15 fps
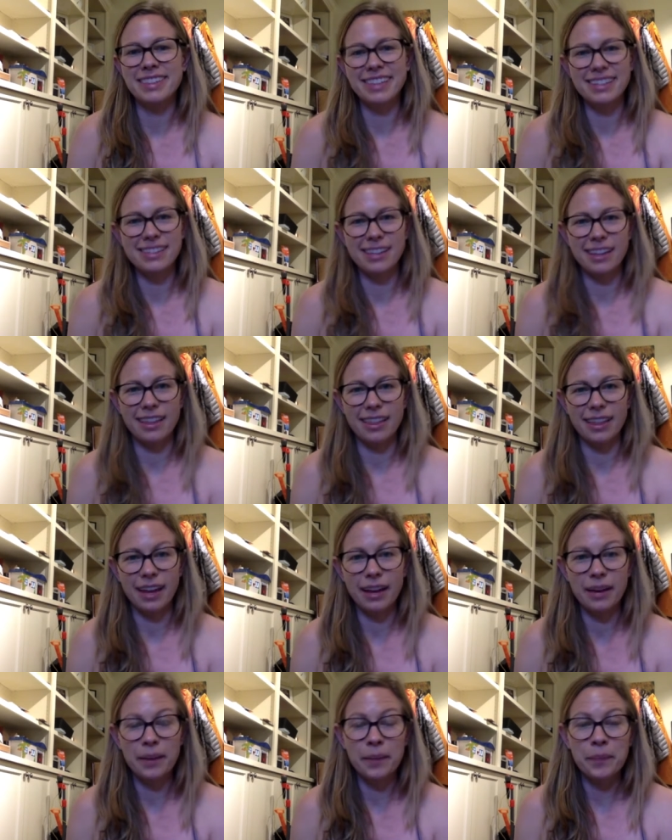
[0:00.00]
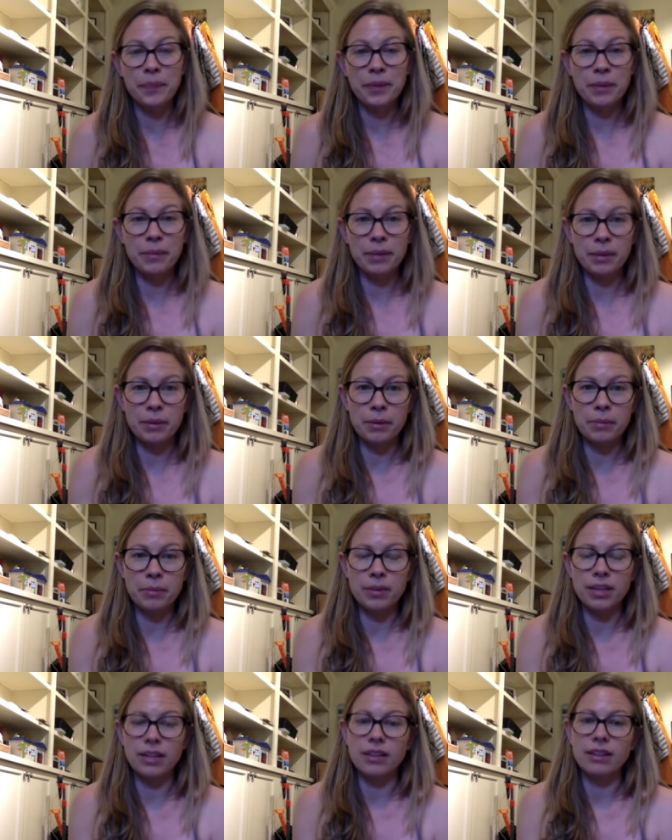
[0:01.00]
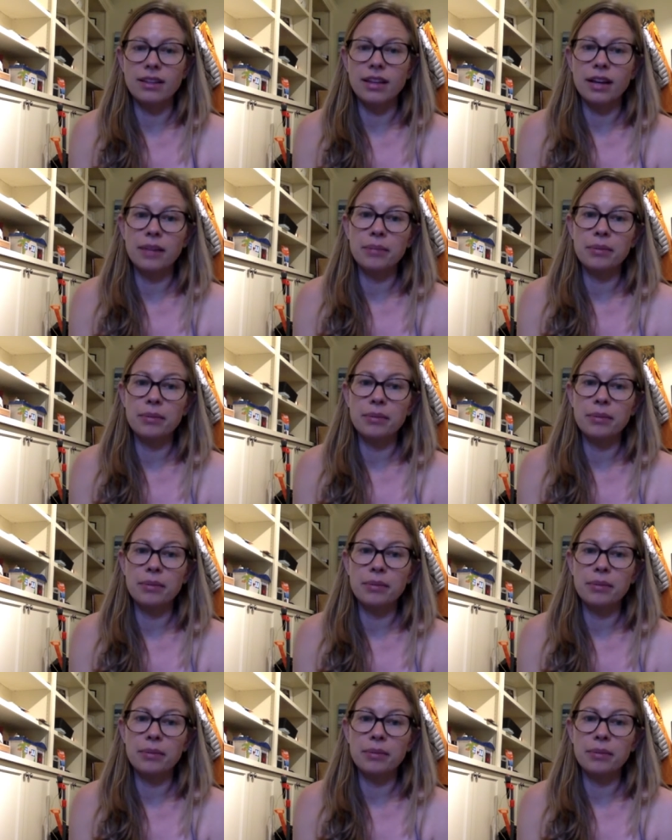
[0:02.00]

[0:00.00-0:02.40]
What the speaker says: things like that. But I'm going to bring in a lot of